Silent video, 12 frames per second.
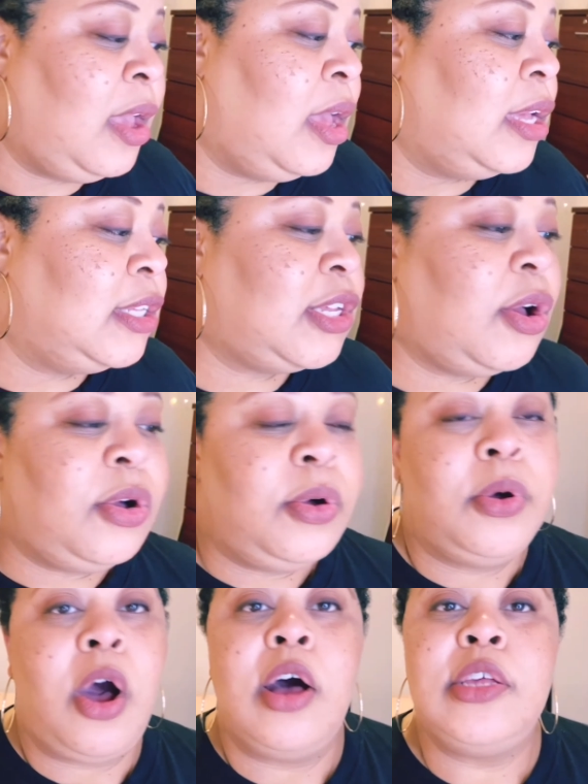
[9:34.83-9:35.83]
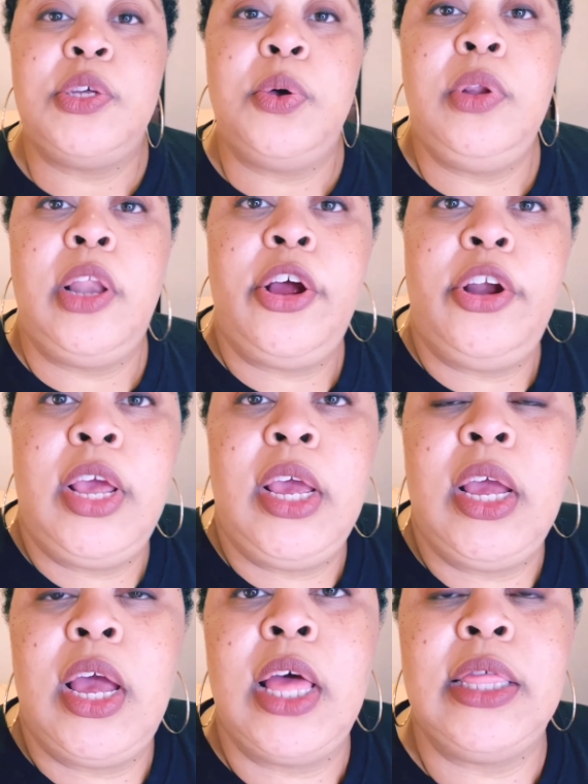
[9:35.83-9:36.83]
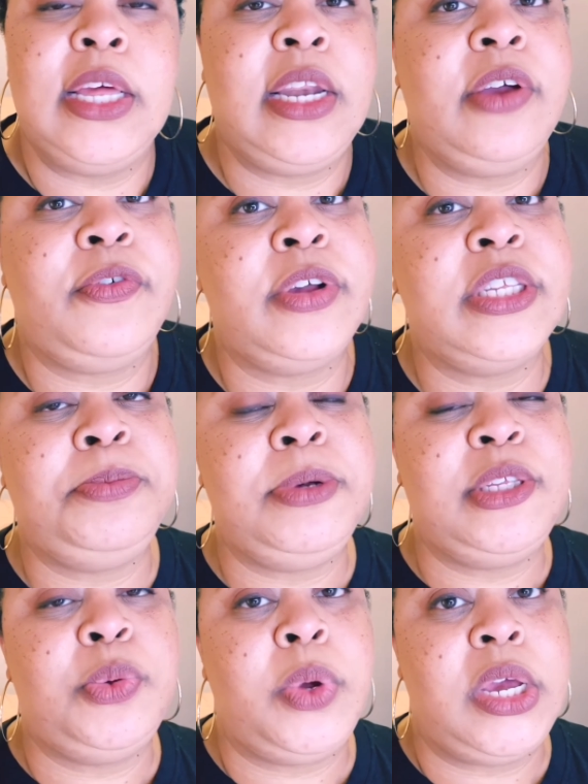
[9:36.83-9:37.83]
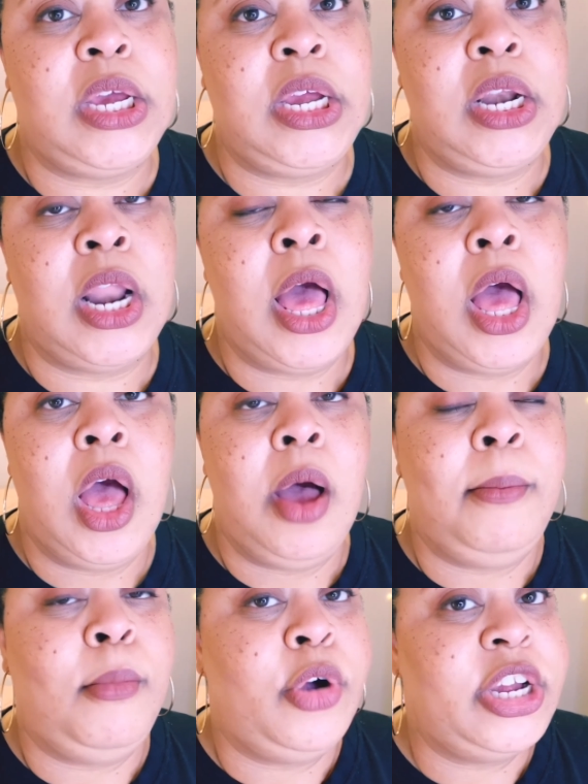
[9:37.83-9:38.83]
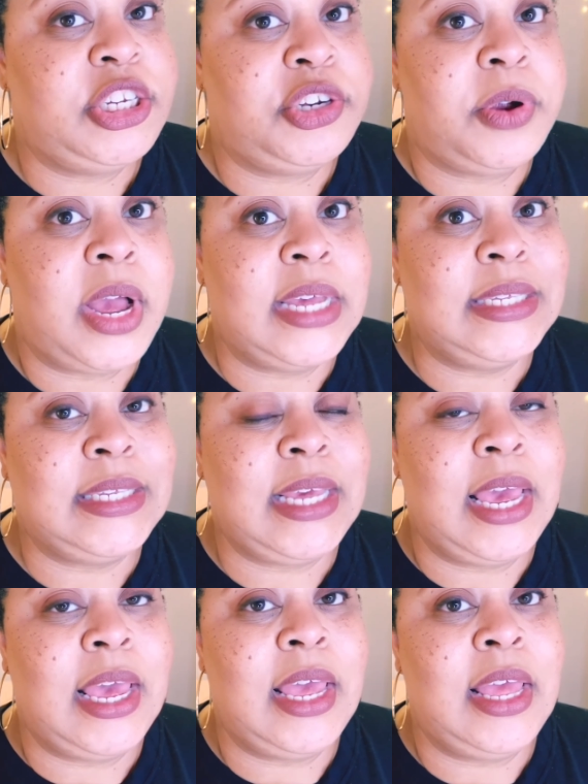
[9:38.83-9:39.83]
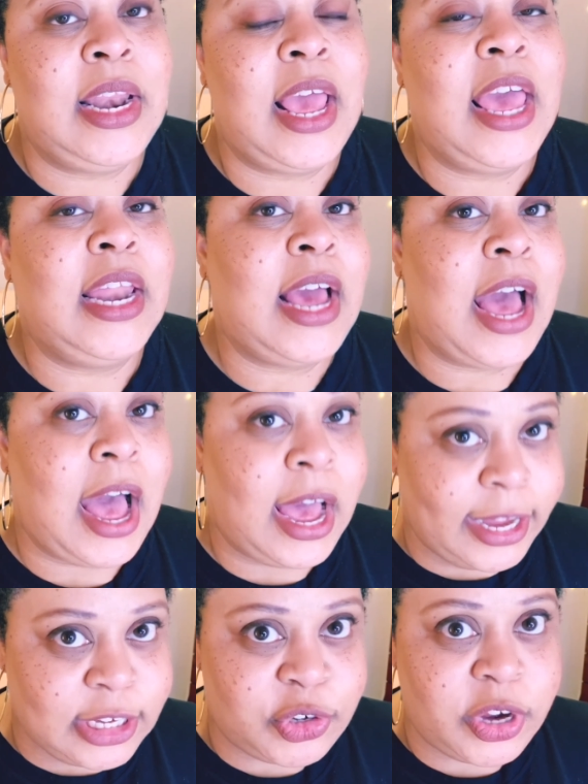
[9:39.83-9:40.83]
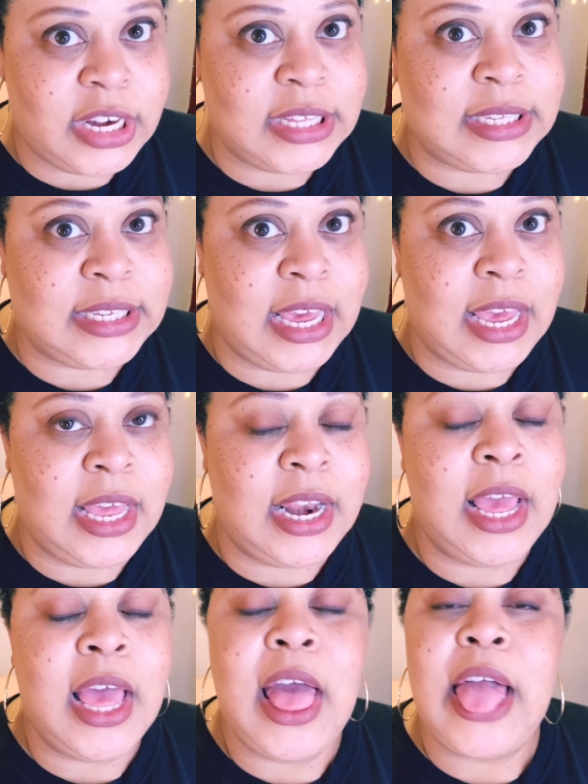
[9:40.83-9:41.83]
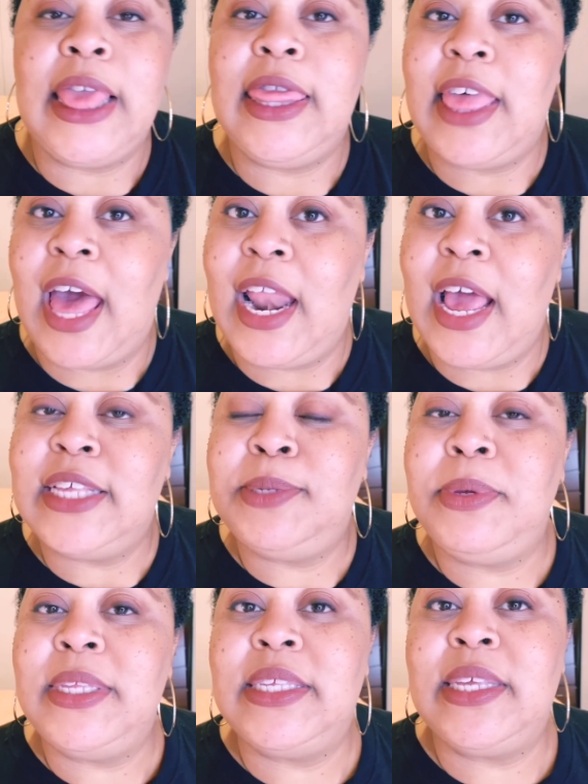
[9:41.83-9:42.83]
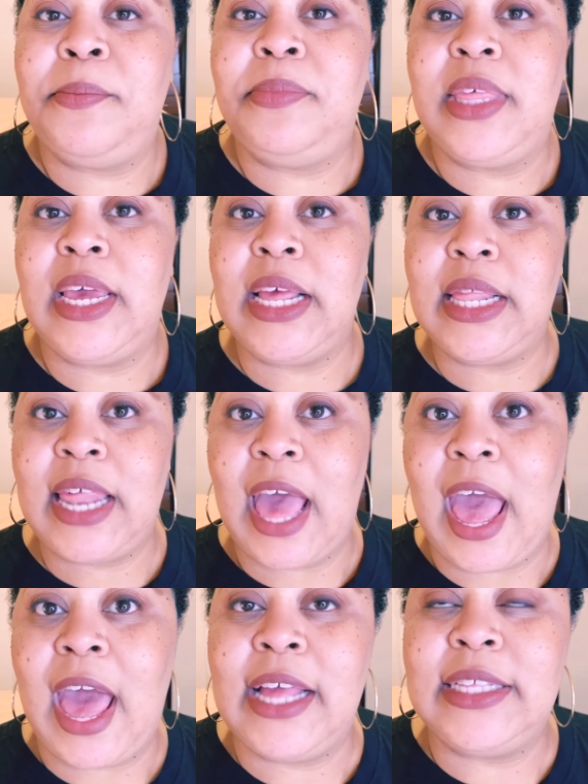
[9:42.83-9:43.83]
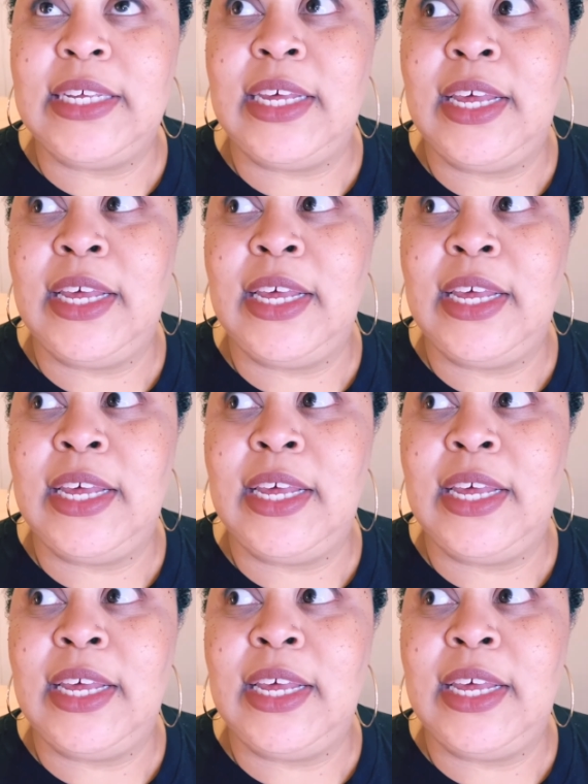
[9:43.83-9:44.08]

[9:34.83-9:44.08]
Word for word: So also learning the difference between moisturized skin and hydrated skin. That has been something that